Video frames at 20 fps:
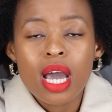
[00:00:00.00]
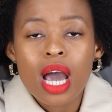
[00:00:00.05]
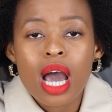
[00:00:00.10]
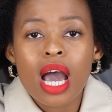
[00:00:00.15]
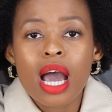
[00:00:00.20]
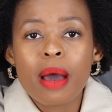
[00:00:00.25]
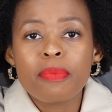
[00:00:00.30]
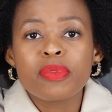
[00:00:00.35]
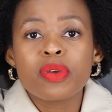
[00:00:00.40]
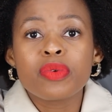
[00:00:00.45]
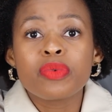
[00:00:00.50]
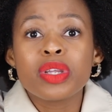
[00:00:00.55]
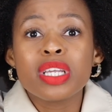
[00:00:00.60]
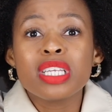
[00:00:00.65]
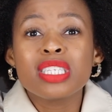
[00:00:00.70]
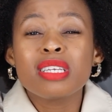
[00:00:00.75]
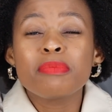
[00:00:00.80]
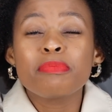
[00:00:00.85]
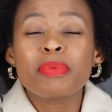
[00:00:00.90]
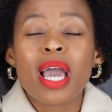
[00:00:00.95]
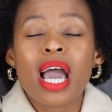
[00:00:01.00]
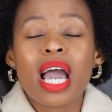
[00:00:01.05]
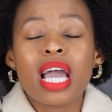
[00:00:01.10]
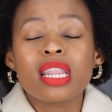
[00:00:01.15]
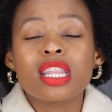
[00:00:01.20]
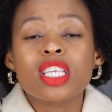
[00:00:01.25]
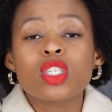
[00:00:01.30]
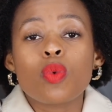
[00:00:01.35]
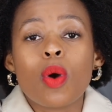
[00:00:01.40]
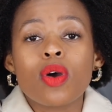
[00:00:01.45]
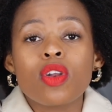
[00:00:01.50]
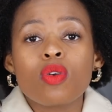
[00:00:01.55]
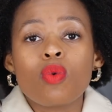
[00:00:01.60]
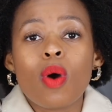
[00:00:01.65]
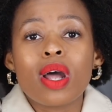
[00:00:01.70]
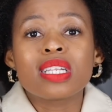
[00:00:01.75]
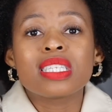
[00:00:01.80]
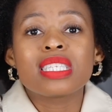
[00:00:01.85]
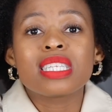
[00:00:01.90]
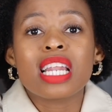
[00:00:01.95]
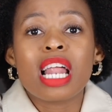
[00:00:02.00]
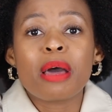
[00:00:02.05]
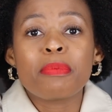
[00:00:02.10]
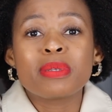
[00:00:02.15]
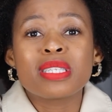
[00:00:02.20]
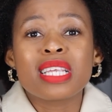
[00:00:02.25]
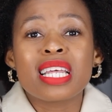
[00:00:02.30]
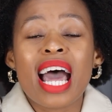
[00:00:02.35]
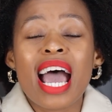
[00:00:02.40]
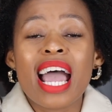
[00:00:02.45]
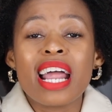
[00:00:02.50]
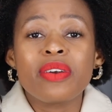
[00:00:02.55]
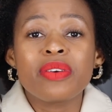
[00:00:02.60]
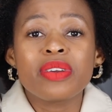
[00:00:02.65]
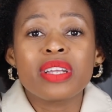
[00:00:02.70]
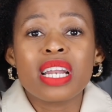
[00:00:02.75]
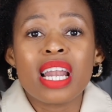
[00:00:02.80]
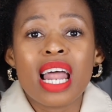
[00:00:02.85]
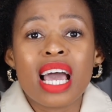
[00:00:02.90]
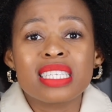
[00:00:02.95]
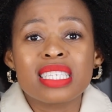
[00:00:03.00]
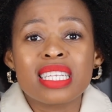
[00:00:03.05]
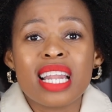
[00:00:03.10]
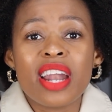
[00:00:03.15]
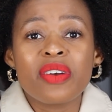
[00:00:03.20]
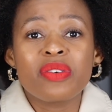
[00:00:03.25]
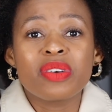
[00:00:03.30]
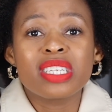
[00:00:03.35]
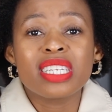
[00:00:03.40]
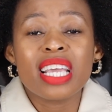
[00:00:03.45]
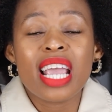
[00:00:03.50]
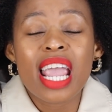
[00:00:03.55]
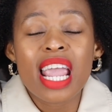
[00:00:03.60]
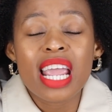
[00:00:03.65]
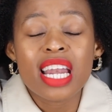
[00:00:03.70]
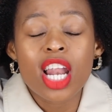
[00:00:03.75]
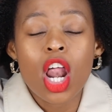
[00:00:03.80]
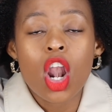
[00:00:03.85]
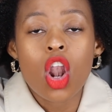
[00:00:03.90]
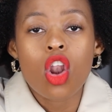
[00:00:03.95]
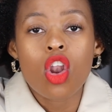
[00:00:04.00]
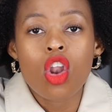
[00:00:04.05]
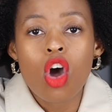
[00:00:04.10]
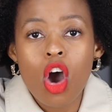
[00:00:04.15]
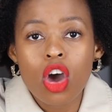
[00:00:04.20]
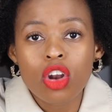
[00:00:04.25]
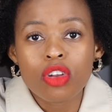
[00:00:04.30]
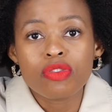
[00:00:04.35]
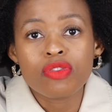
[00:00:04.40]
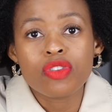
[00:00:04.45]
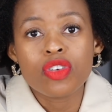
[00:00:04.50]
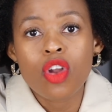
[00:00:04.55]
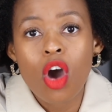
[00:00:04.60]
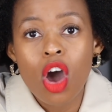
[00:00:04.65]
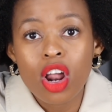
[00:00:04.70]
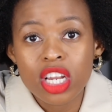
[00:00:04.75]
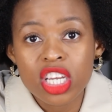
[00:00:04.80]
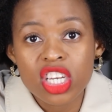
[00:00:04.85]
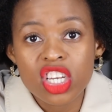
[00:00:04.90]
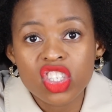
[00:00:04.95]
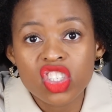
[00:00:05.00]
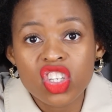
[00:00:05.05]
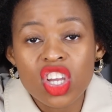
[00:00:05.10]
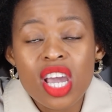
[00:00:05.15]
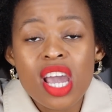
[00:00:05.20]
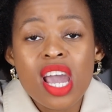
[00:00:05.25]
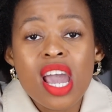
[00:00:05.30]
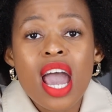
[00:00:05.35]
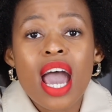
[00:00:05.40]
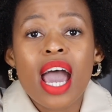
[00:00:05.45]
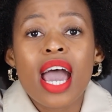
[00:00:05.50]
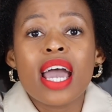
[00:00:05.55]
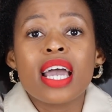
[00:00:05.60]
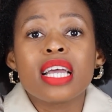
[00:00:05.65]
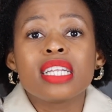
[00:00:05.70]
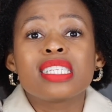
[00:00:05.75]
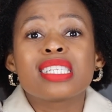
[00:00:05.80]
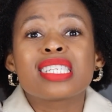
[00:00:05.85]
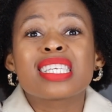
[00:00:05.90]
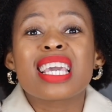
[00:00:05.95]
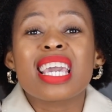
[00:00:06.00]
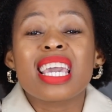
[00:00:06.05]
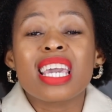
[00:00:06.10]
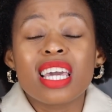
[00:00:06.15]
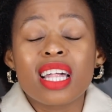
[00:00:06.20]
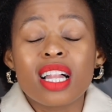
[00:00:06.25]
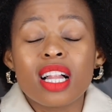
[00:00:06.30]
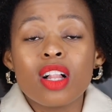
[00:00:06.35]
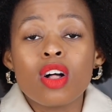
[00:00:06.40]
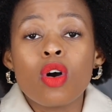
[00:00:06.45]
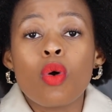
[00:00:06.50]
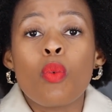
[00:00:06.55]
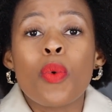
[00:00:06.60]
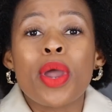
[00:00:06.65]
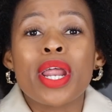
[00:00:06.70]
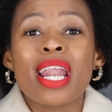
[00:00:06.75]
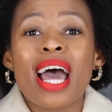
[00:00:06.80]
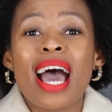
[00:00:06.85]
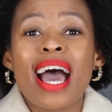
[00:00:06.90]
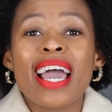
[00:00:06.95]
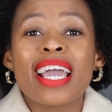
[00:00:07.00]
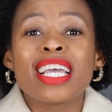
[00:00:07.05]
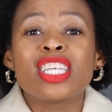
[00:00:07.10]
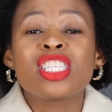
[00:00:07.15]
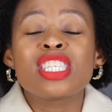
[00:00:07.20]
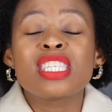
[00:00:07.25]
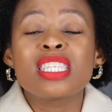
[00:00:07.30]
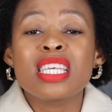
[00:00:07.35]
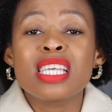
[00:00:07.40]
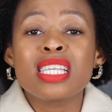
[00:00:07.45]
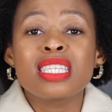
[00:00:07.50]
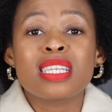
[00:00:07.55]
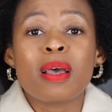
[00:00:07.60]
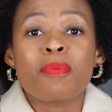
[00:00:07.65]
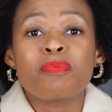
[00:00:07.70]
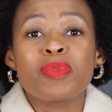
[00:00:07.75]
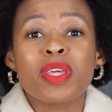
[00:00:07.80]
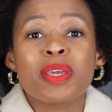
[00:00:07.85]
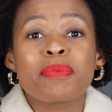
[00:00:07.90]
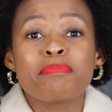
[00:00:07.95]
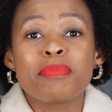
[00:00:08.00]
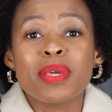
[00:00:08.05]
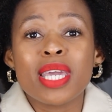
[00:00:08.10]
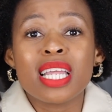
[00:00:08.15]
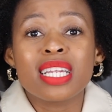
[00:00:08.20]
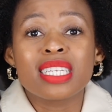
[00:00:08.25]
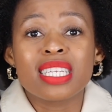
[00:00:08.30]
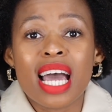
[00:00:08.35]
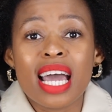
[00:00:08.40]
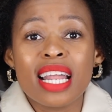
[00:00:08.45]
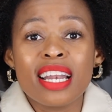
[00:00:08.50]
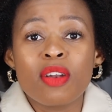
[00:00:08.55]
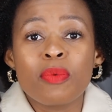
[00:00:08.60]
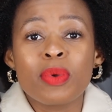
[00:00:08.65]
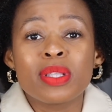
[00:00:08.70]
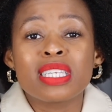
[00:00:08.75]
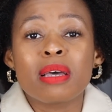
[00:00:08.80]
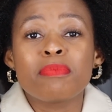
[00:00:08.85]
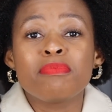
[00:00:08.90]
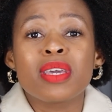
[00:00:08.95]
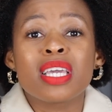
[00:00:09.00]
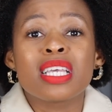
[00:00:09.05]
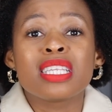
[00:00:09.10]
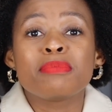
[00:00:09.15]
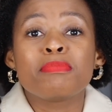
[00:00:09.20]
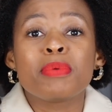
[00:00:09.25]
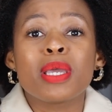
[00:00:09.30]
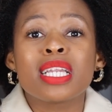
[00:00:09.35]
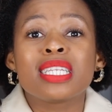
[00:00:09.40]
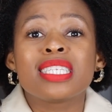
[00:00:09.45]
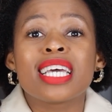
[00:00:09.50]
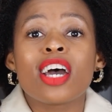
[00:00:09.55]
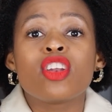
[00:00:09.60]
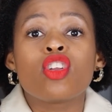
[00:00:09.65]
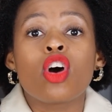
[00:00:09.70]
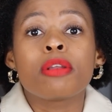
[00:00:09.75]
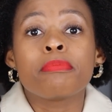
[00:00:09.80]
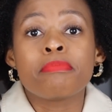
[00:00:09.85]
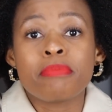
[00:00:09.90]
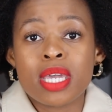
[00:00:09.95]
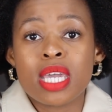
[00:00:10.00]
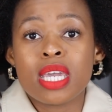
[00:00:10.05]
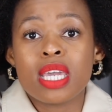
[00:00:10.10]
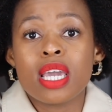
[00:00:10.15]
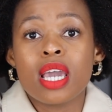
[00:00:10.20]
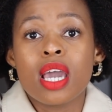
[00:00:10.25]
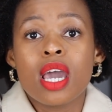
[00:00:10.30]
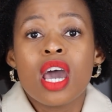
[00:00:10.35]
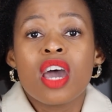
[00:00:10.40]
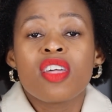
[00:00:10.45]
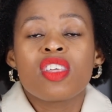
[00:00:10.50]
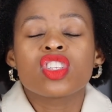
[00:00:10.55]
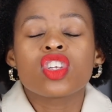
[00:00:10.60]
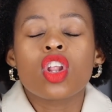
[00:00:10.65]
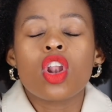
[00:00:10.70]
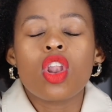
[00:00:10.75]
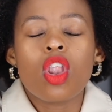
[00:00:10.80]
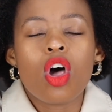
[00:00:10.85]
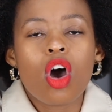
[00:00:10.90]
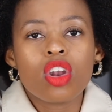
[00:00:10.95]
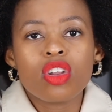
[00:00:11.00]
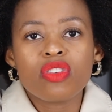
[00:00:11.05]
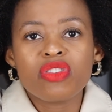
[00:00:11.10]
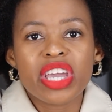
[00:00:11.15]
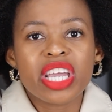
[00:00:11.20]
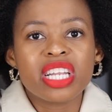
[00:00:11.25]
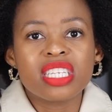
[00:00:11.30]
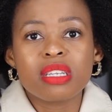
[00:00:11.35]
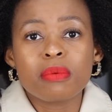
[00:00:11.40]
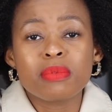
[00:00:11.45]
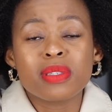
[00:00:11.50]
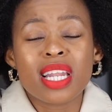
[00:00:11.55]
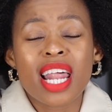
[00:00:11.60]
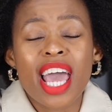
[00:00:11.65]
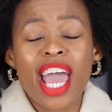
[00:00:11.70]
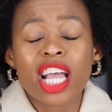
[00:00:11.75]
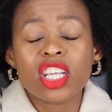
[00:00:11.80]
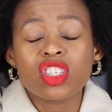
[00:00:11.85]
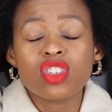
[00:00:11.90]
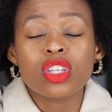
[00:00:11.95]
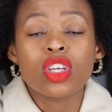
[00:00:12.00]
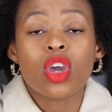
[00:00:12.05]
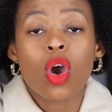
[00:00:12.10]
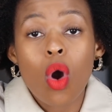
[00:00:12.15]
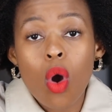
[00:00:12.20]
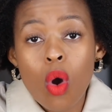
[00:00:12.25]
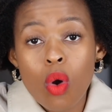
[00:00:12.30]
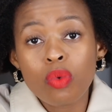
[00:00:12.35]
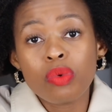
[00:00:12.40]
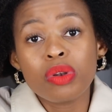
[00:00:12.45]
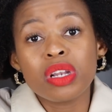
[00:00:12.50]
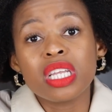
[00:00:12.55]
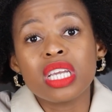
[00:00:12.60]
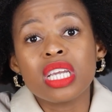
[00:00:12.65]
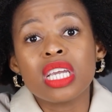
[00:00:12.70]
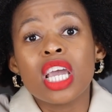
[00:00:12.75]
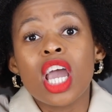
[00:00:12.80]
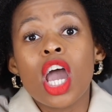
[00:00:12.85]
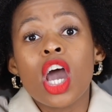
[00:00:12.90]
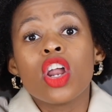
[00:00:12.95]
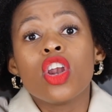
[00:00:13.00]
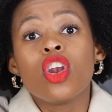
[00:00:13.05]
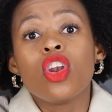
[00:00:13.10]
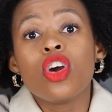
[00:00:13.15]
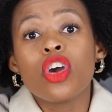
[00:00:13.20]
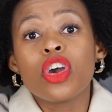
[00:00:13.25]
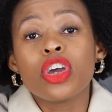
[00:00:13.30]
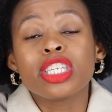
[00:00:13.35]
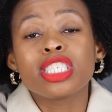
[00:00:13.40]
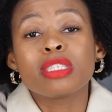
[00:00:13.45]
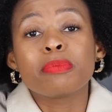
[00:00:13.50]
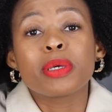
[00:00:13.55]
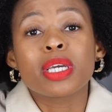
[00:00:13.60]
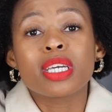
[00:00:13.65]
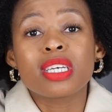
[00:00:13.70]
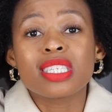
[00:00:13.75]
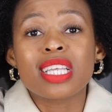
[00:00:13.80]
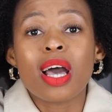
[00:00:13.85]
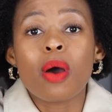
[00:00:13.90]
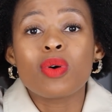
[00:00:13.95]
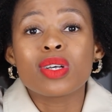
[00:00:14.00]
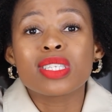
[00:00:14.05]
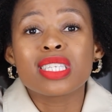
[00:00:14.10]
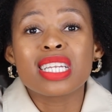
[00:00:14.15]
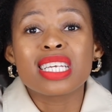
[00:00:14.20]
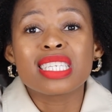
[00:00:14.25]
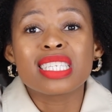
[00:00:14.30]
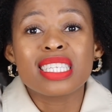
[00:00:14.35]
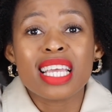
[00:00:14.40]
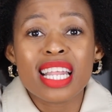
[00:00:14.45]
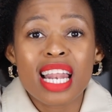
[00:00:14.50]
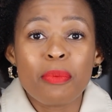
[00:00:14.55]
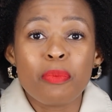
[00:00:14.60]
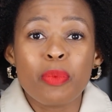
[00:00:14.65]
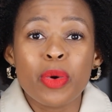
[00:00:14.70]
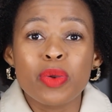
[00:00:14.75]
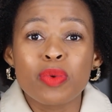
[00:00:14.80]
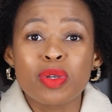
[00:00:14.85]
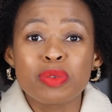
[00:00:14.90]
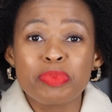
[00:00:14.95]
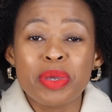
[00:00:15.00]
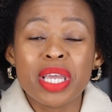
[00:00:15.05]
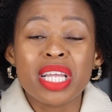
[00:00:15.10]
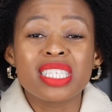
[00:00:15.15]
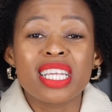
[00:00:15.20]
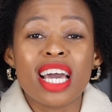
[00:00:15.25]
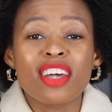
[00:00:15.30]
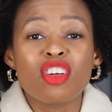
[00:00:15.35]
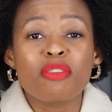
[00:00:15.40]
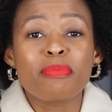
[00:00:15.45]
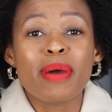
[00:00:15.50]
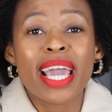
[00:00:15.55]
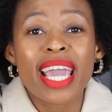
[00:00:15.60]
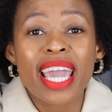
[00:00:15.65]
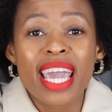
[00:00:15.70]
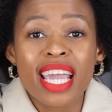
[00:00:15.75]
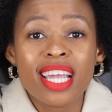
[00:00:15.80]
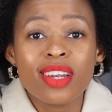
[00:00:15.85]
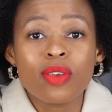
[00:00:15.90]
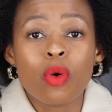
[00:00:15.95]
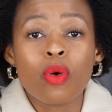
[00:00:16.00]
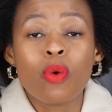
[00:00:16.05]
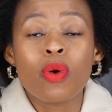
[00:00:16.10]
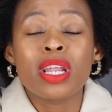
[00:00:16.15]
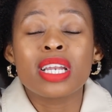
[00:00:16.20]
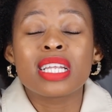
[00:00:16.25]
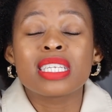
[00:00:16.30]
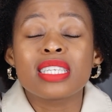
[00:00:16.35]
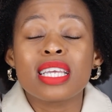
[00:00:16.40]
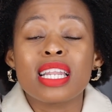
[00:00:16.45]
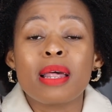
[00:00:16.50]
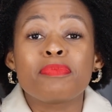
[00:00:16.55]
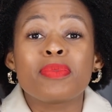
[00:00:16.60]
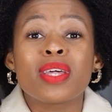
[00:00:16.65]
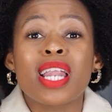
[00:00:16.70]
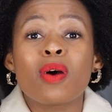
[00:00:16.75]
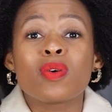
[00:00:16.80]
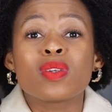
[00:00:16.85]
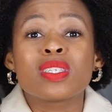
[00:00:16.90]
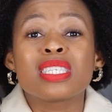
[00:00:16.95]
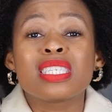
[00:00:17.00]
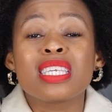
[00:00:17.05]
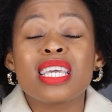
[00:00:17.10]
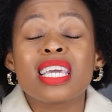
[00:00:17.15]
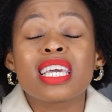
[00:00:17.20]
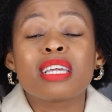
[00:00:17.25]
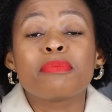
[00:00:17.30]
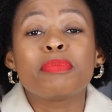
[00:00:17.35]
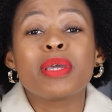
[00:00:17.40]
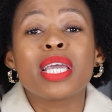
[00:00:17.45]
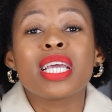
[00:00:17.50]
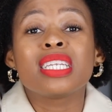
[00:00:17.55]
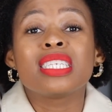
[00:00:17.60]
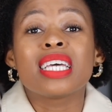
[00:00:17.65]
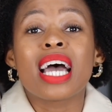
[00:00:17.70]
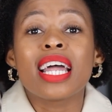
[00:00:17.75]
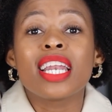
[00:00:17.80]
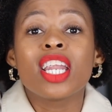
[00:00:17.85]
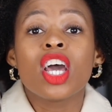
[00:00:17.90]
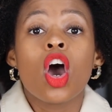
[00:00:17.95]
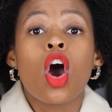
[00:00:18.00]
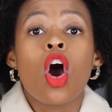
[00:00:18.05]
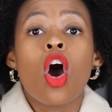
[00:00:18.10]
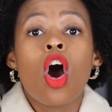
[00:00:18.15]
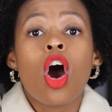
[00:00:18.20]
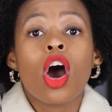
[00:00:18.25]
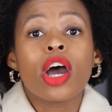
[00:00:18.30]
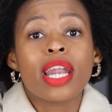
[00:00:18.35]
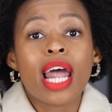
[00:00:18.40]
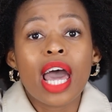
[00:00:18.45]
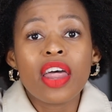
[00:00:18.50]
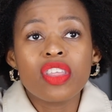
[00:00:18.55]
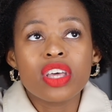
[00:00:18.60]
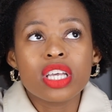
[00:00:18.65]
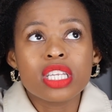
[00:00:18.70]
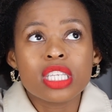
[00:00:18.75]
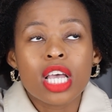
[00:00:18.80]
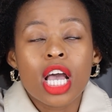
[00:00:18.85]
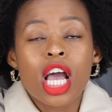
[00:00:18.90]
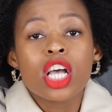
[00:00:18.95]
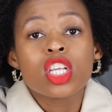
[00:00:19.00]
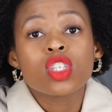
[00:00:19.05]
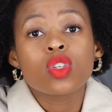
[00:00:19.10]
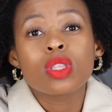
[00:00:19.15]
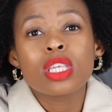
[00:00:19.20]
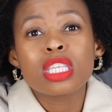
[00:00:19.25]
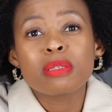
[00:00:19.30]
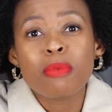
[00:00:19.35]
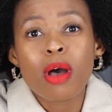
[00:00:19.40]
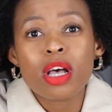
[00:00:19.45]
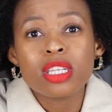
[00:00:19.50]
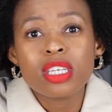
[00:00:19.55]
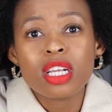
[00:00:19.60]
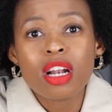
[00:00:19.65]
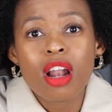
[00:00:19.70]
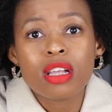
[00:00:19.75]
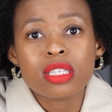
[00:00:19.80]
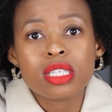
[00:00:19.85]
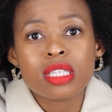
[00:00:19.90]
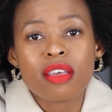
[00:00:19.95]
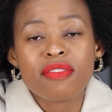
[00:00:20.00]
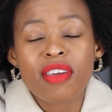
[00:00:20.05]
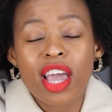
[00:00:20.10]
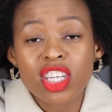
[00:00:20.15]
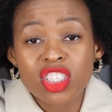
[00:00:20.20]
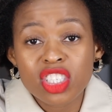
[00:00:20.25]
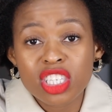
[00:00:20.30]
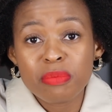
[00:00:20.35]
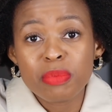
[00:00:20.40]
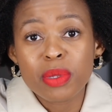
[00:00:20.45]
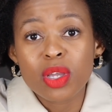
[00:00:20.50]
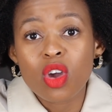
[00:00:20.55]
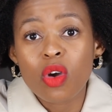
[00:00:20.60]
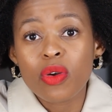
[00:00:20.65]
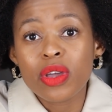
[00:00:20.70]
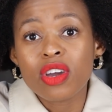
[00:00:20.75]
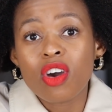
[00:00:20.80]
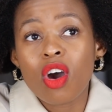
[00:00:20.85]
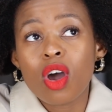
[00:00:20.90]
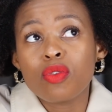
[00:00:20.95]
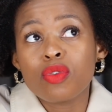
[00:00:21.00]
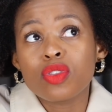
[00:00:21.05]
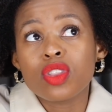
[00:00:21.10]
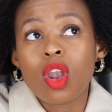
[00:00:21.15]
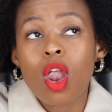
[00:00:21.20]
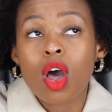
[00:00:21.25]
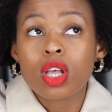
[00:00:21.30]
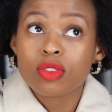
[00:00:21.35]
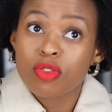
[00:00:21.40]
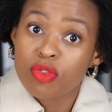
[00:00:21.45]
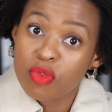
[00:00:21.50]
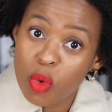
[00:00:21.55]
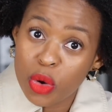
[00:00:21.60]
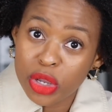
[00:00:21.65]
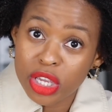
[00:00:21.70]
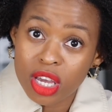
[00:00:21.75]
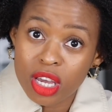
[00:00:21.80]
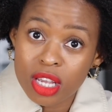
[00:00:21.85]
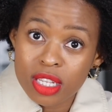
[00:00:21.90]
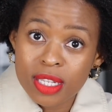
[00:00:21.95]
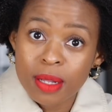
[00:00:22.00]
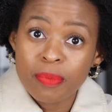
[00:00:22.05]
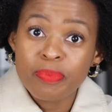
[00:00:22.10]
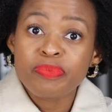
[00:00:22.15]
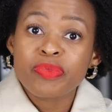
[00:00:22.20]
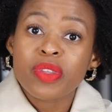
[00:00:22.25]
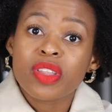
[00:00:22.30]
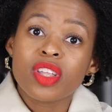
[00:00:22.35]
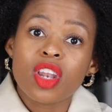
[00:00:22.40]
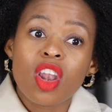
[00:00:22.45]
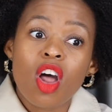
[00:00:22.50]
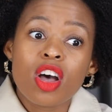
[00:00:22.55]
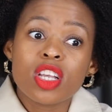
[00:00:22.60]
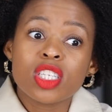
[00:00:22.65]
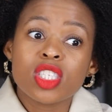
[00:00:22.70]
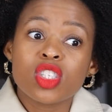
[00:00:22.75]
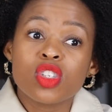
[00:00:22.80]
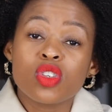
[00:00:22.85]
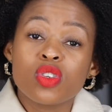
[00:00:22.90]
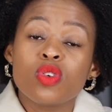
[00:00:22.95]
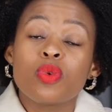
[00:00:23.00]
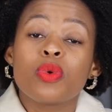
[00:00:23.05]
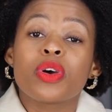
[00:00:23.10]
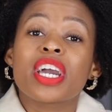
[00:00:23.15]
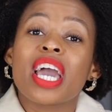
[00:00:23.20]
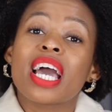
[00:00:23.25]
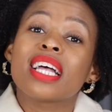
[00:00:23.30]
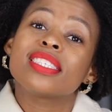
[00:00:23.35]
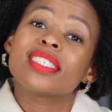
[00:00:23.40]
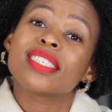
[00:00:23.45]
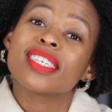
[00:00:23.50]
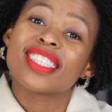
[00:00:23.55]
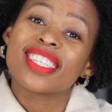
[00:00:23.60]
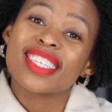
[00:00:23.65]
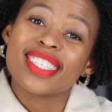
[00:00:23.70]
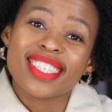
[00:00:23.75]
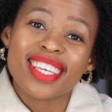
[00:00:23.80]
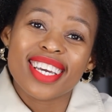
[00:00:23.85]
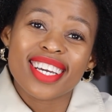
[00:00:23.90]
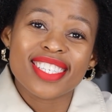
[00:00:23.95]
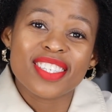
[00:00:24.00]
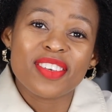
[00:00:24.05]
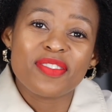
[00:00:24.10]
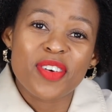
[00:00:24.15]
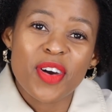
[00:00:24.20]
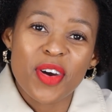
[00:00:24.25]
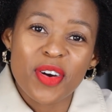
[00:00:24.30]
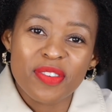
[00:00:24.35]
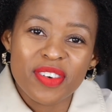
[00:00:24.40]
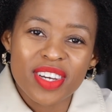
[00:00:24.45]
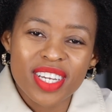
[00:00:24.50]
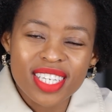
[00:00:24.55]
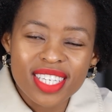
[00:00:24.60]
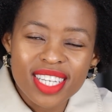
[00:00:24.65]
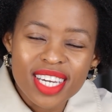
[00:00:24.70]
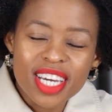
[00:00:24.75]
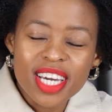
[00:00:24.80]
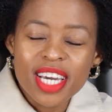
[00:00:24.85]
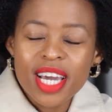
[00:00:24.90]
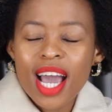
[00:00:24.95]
The reason behind this one-on-one setup is that I realized that I retain a lot of knowledge and skill when I see something being done, when something is being done on me. There's a lot of head tips that I actually only learned because I was in a setup where it was being done on my head, or in a setup that I was seeing it being done on others. So these masterclasses have actually been going on for the last 4 years. The last 2 were cancelled this year because of COVID.